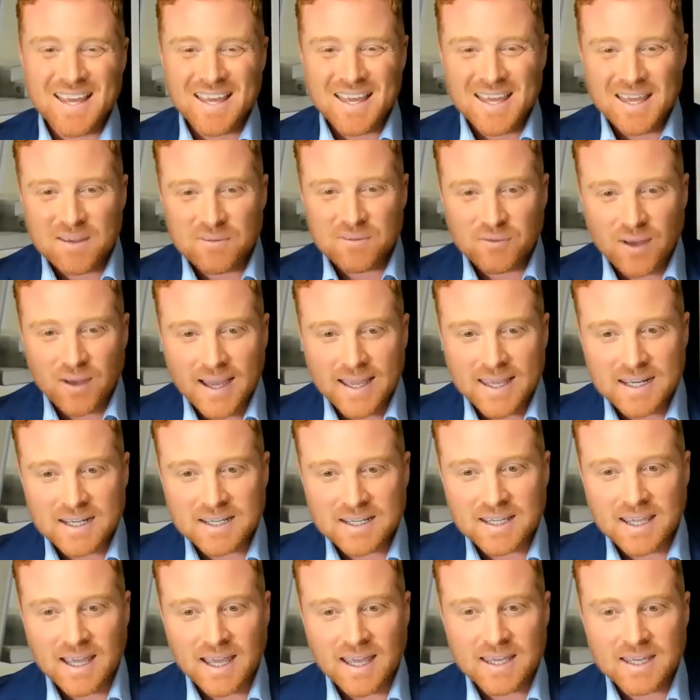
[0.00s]
If I
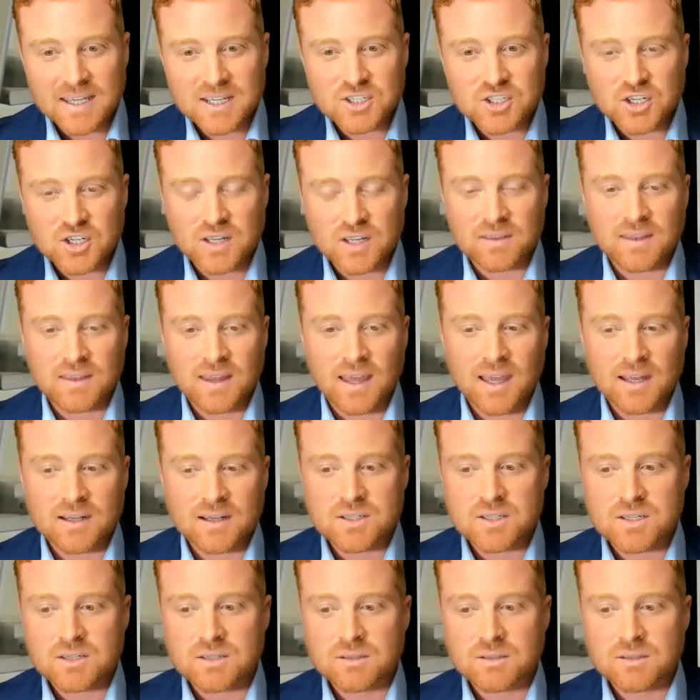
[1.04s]
engage in that,